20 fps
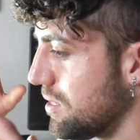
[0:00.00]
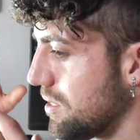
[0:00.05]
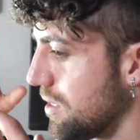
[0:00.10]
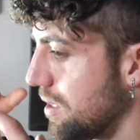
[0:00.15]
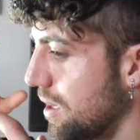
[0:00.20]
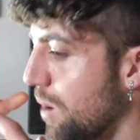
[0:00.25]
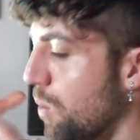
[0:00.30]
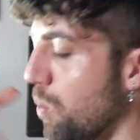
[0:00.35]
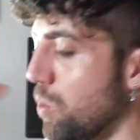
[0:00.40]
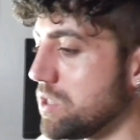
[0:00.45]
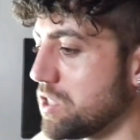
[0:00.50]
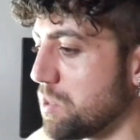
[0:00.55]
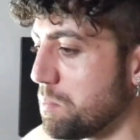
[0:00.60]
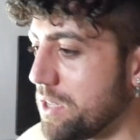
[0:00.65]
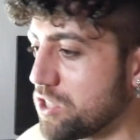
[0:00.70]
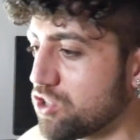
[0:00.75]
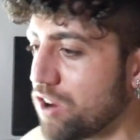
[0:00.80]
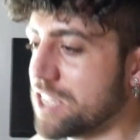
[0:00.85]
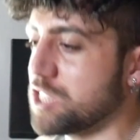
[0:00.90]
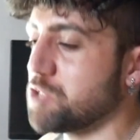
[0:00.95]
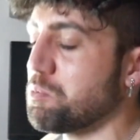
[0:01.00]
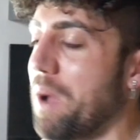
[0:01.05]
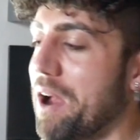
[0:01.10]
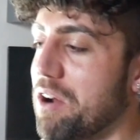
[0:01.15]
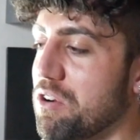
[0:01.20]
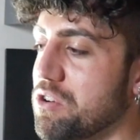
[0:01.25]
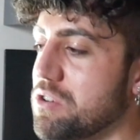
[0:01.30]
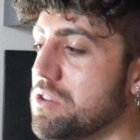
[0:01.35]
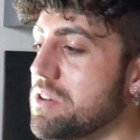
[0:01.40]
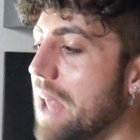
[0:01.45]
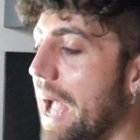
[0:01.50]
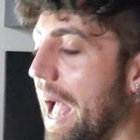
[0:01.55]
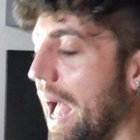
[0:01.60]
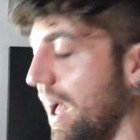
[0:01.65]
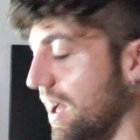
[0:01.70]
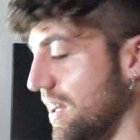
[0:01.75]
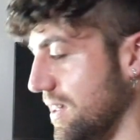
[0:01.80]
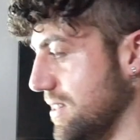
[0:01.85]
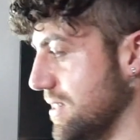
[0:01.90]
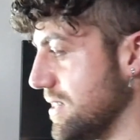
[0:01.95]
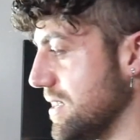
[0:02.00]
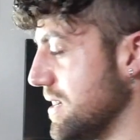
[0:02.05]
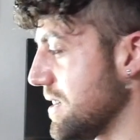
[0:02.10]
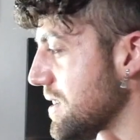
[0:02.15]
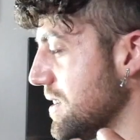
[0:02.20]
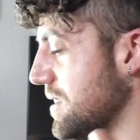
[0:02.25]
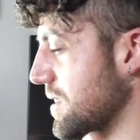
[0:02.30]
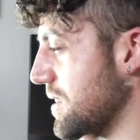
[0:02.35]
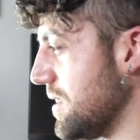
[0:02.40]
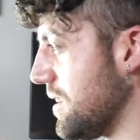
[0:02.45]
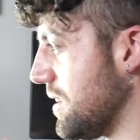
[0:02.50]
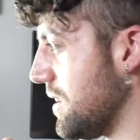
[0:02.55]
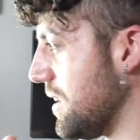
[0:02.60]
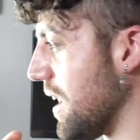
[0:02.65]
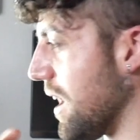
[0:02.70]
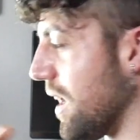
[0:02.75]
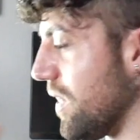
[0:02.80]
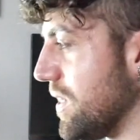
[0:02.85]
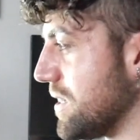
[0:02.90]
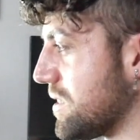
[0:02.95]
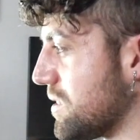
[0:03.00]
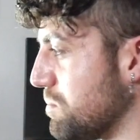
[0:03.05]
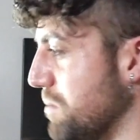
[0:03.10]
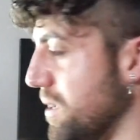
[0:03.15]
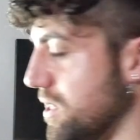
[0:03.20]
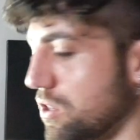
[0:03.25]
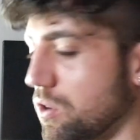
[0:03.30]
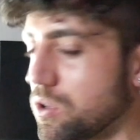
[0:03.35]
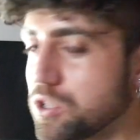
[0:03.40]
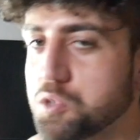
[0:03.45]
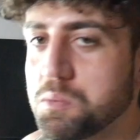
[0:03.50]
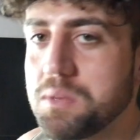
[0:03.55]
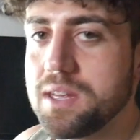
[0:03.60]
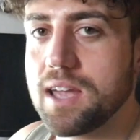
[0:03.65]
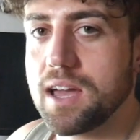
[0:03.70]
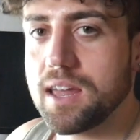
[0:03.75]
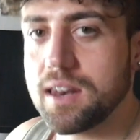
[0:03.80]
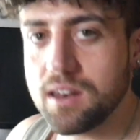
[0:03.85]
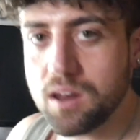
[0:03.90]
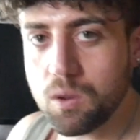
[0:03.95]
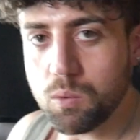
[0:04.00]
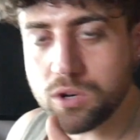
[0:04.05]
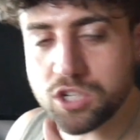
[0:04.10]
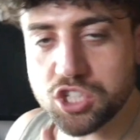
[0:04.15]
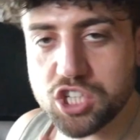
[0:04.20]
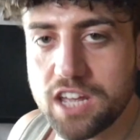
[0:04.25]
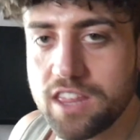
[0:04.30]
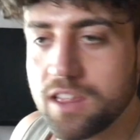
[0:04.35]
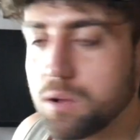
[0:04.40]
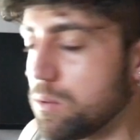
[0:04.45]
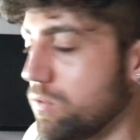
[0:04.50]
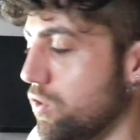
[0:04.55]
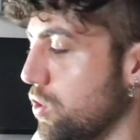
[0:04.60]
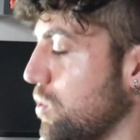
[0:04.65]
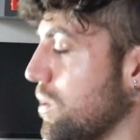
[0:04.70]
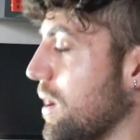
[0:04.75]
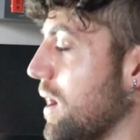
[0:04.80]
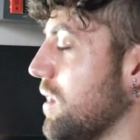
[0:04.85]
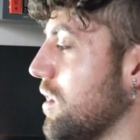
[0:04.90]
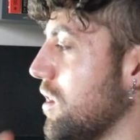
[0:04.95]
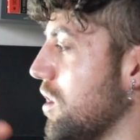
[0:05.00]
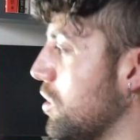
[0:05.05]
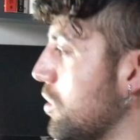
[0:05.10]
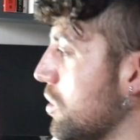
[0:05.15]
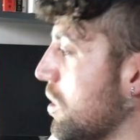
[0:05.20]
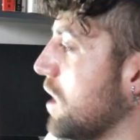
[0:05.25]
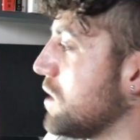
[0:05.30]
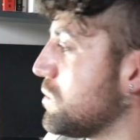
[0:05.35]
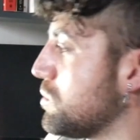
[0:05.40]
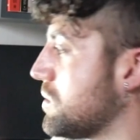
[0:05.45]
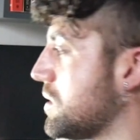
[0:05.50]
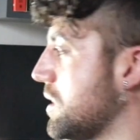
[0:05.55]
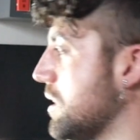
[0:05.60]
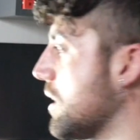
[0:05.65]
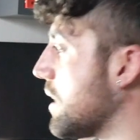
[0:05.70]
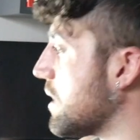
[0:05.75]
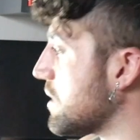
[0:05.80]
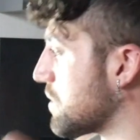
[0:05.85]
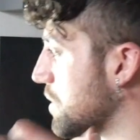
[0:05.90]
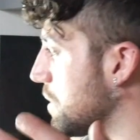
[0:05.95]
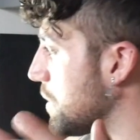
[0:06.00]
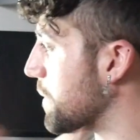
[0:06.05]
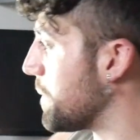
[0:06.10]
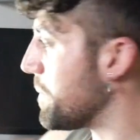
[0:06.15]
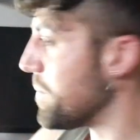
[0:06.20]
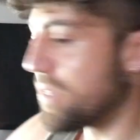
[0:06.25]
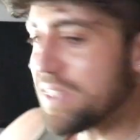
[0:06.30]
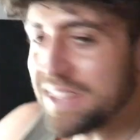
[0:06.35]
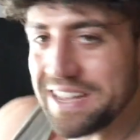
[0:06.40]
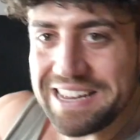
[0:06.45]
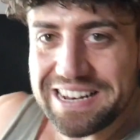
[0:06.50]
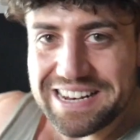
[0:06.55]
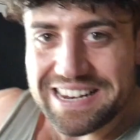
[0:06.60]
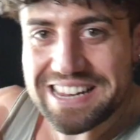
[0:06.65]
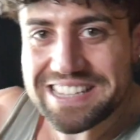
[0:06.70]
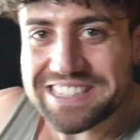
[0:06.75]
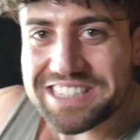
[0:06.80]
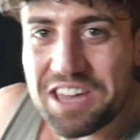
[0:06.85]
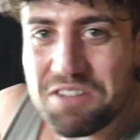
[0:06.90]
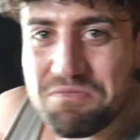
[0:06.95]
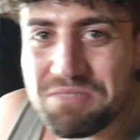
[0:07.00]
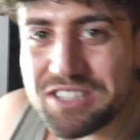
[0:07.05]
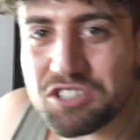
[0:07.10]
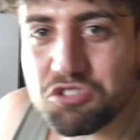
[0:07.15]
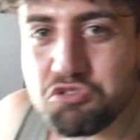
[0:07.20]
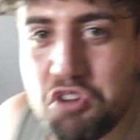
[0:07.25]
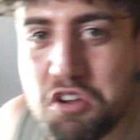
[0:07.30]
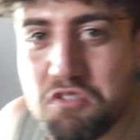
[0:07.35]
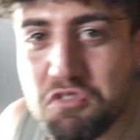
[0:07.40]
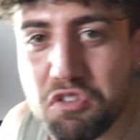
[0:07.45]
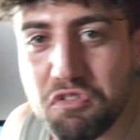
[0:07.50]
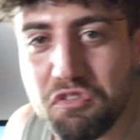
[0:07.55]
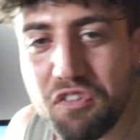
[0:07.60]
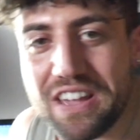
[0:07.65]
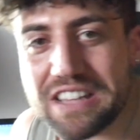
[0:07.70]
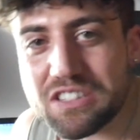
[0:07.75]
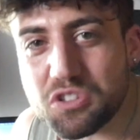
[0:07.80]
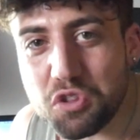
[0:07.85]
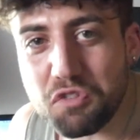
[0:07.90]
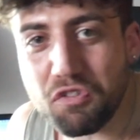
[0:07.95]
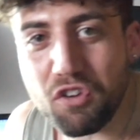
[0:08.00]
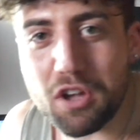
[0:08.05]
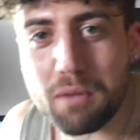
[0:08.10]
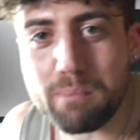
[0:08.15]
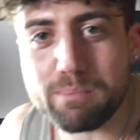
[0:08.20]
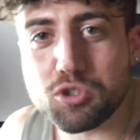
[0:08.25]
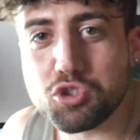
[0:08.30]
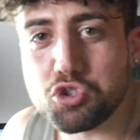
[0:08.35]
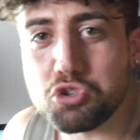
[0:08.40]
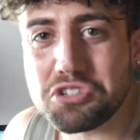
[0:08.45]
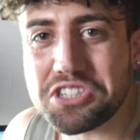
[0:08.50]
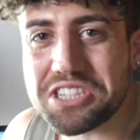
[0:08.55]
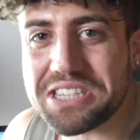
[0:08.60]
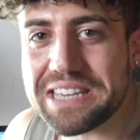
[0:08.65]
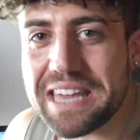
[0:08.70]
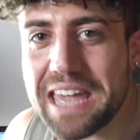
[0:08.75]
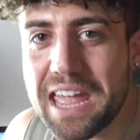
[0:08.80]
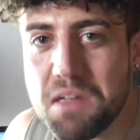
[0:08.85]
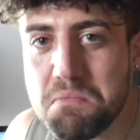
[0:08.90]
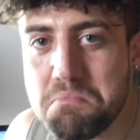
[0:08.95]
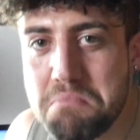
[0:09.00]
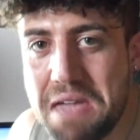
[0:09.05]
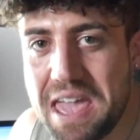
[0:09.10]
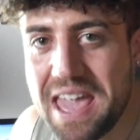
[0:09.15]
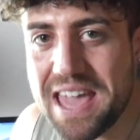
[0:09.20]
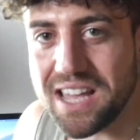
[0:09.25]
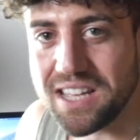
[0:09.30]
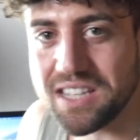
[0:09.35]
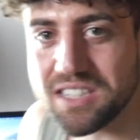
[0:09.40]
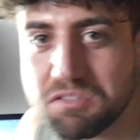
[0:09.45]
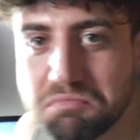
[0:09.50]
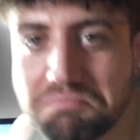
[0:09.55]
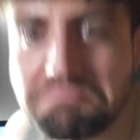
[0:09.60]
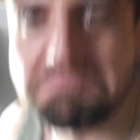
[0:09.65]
I want to be transparent, and yeah, this means a lot to me, and I want to share that with you, and I know you guys will see that. So let's get Mr. Roving Face on the fucking producing game, mate.